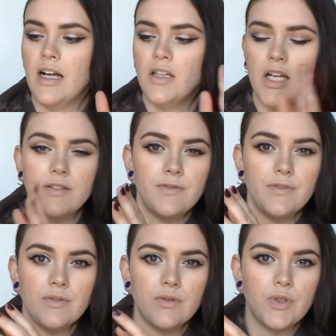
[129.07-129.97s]
A lot
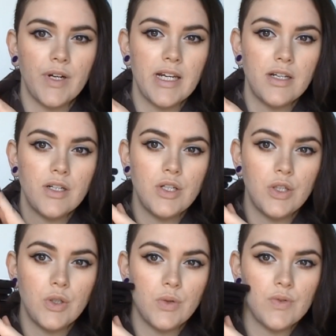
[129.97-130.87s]
of great
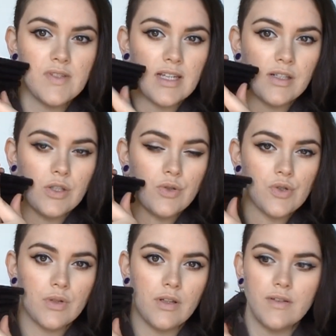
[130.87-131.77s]
nudes and
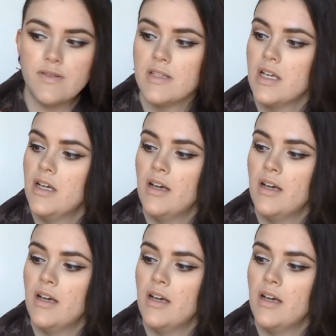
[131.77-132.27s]
neutrals.